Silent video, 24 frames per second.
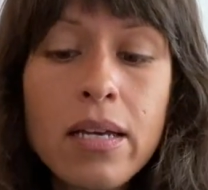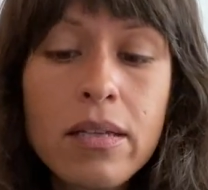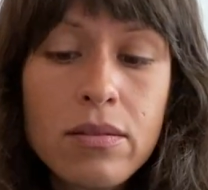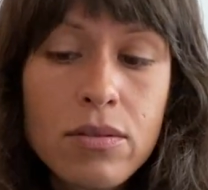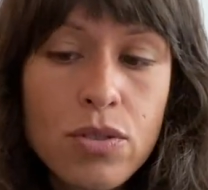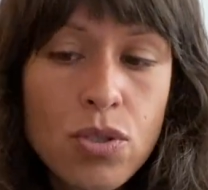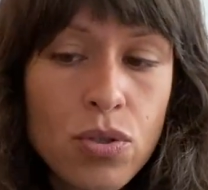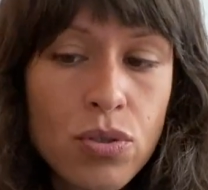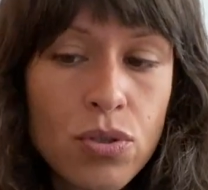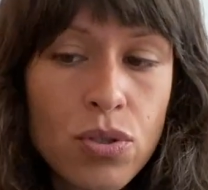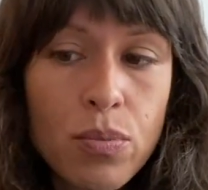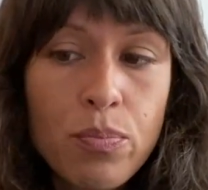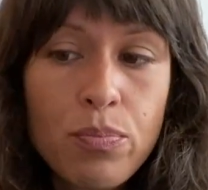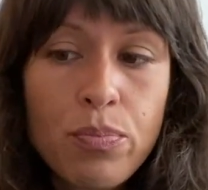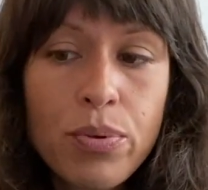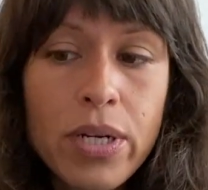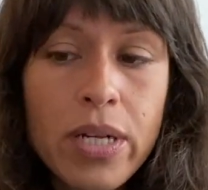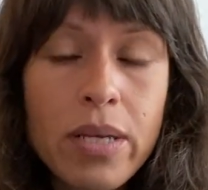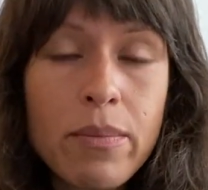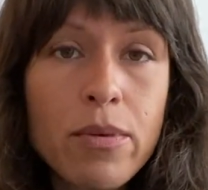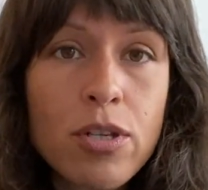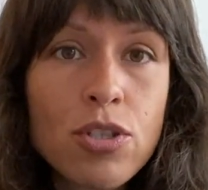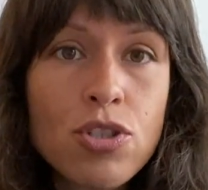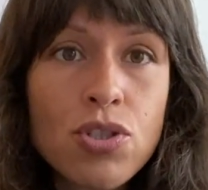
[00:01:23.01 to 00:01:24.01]
So you
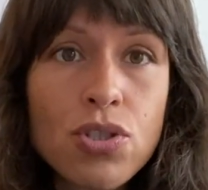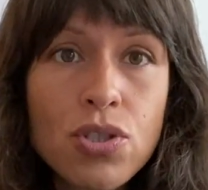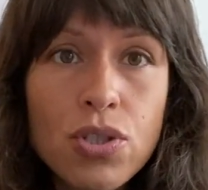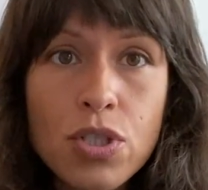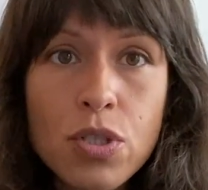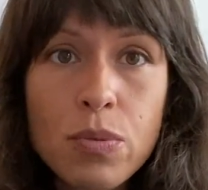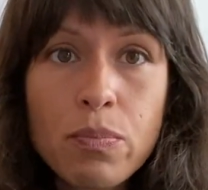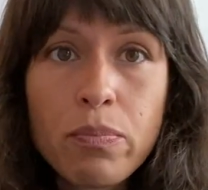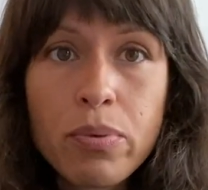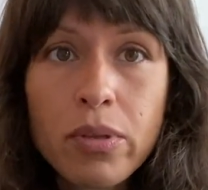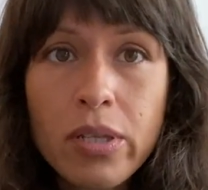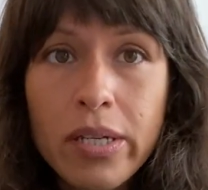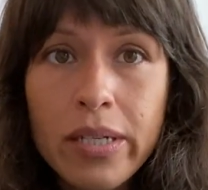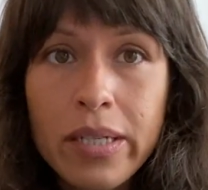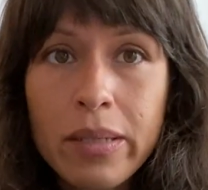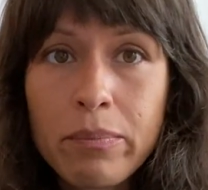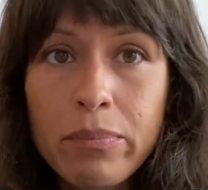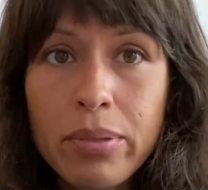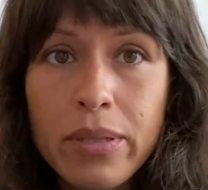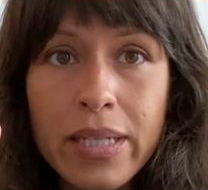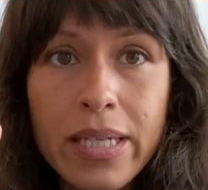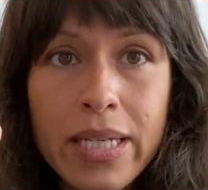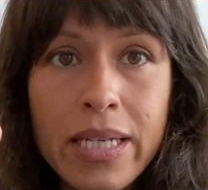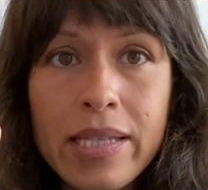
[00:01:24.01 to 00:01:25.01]
pretty much just plug and
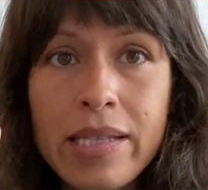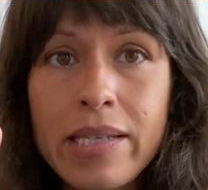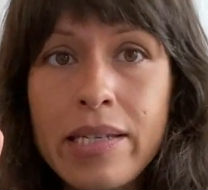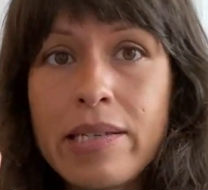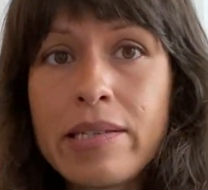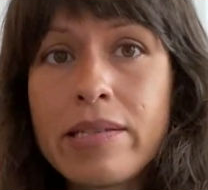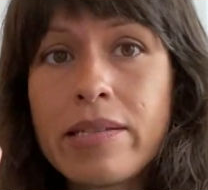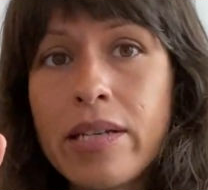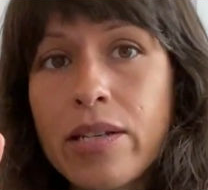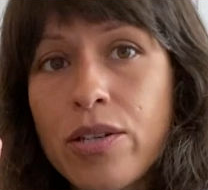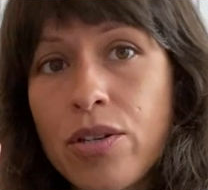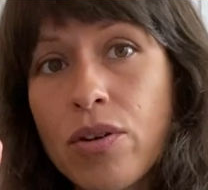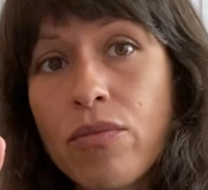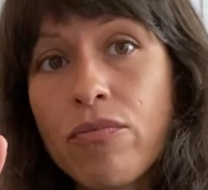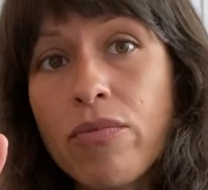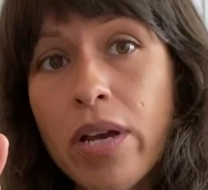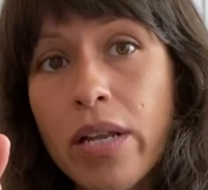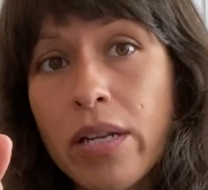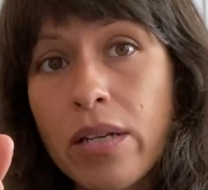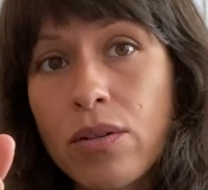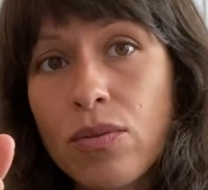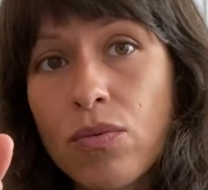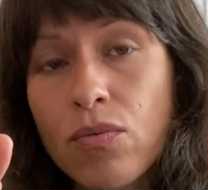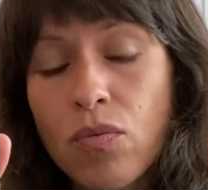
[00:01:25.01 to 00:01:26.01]
play these and you're
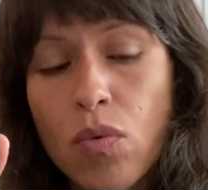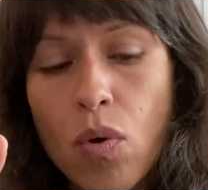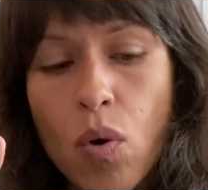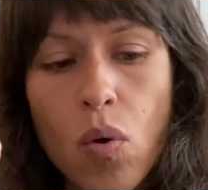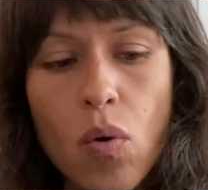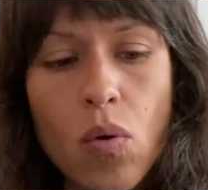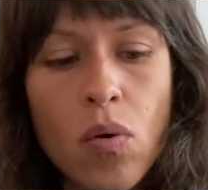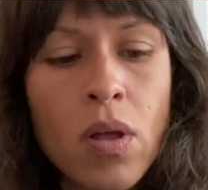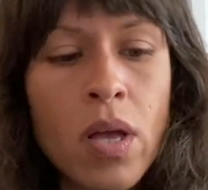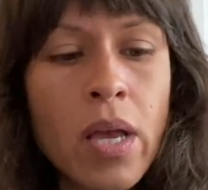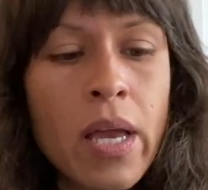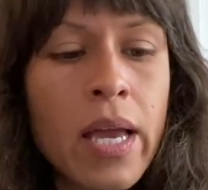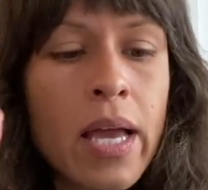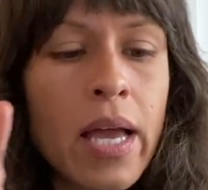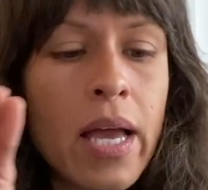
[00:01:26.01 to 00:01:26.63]
ready to roll.